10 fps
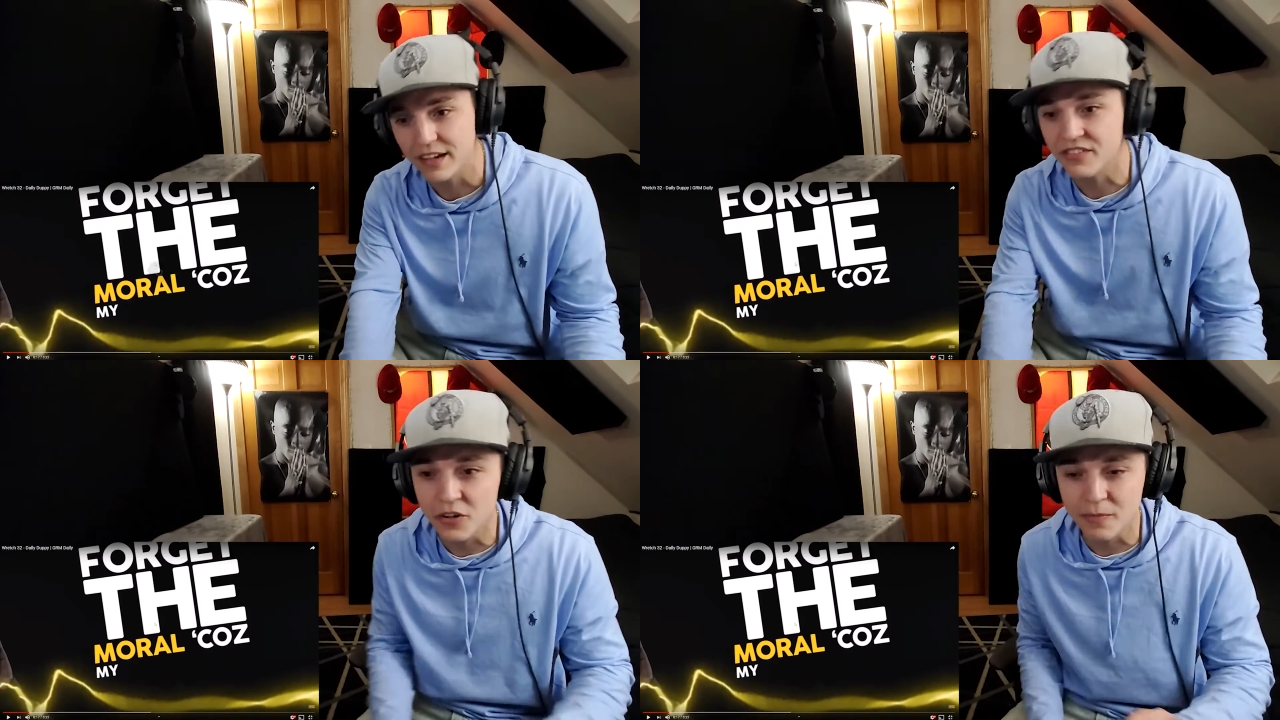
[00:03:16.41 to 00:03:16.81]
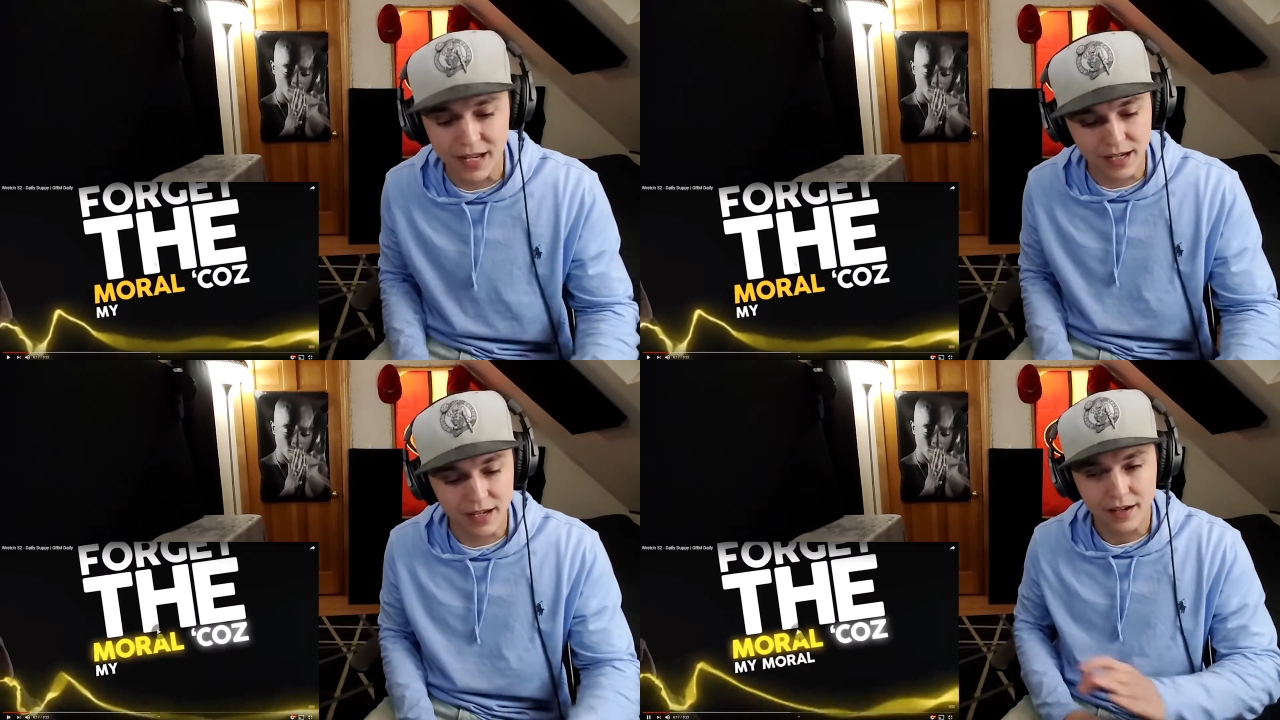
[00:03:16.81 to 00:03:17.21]
That's too
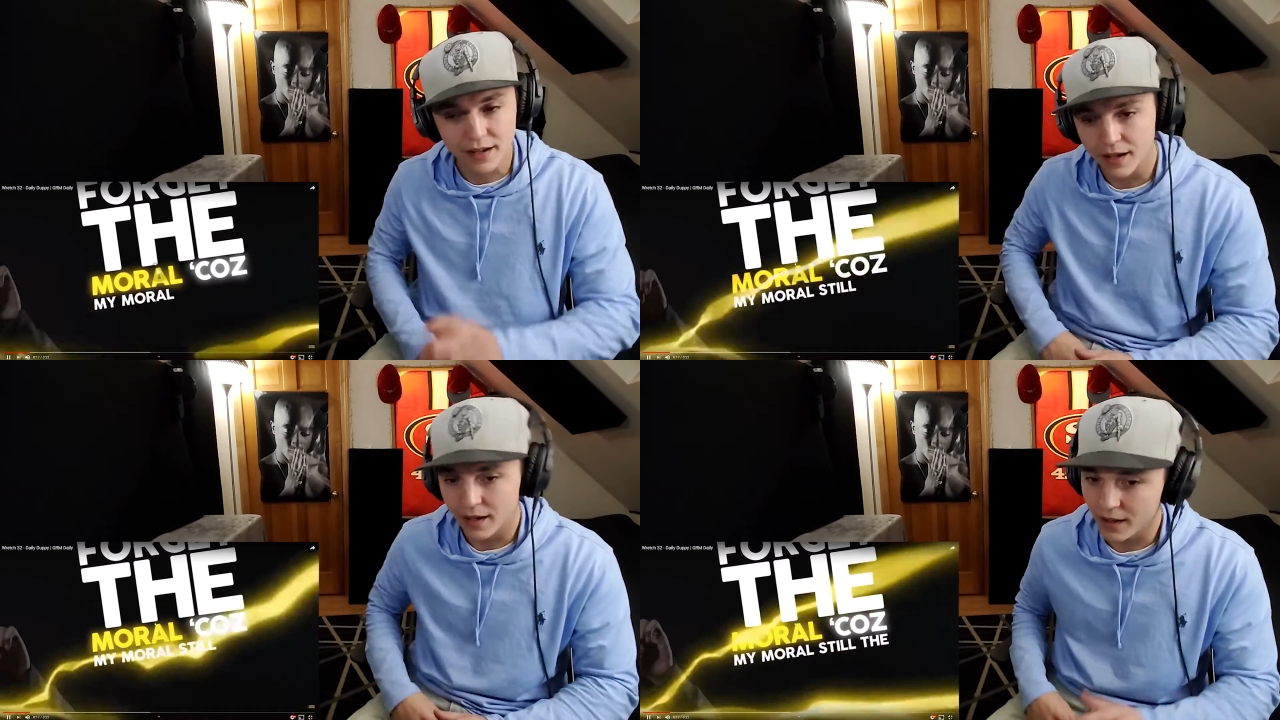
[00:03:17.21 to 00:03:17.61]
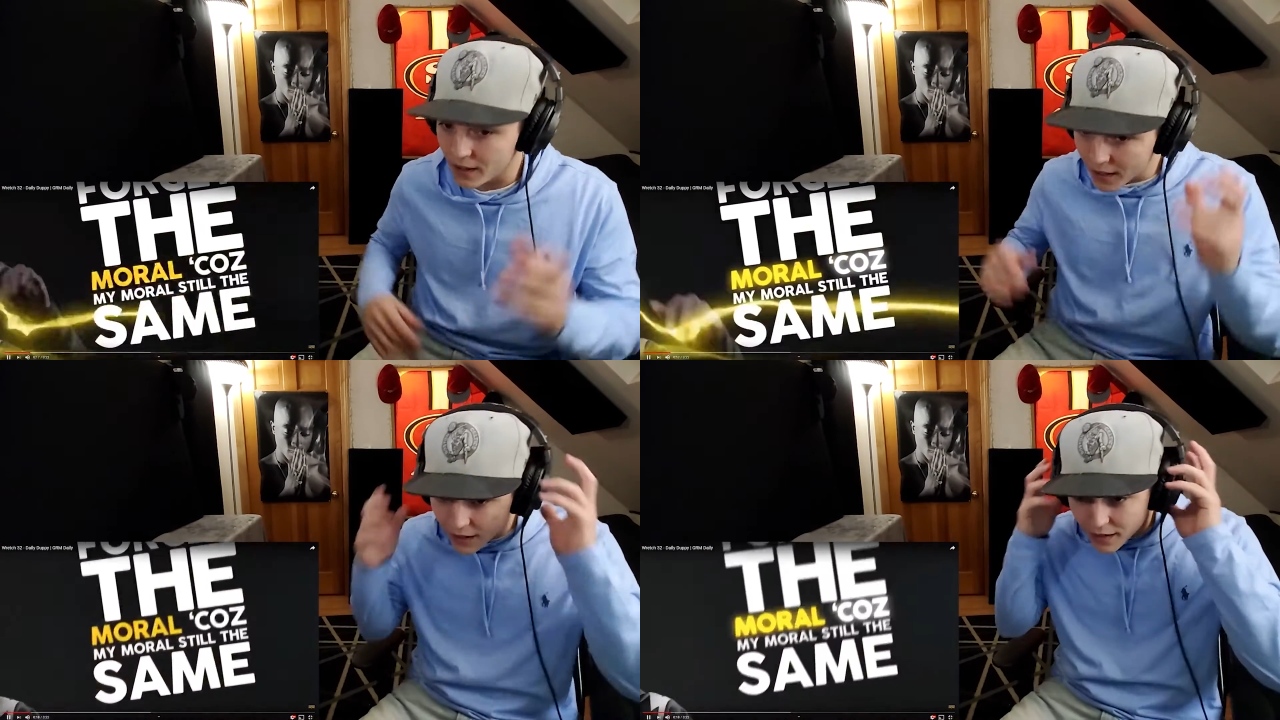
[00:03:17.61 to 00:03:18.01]
many. My morals still the
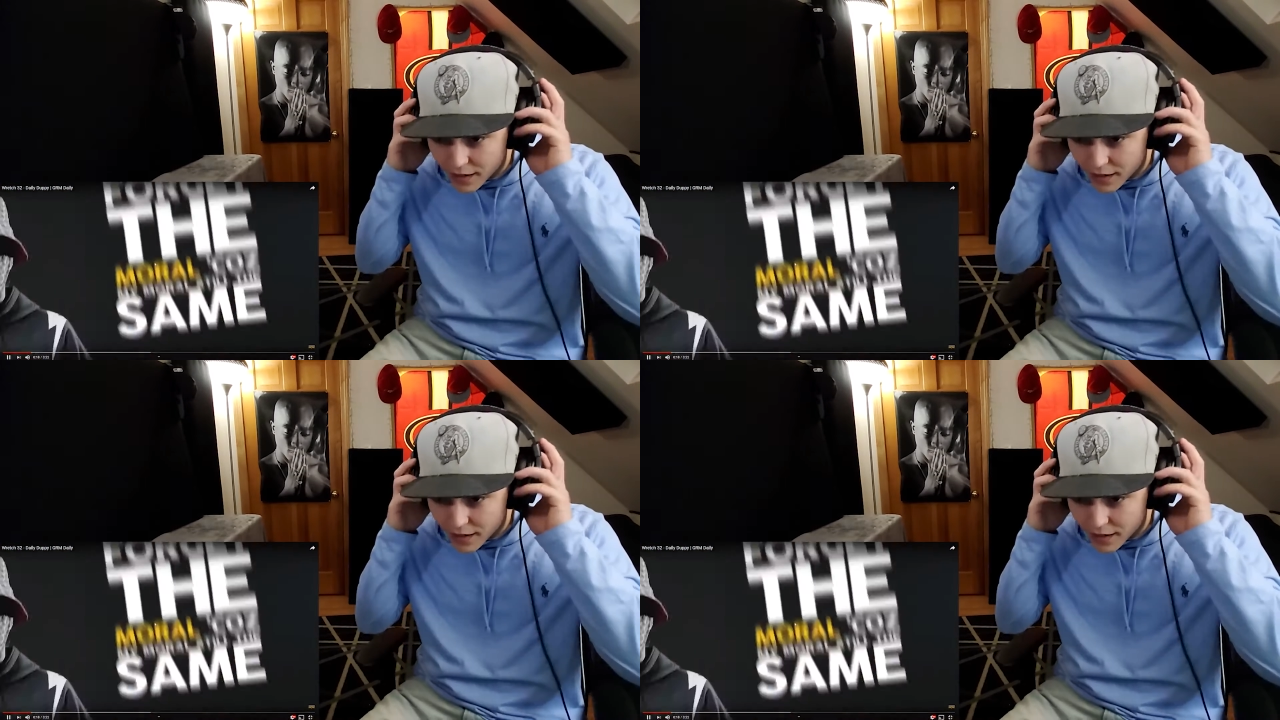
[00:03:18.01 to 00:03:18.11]
same.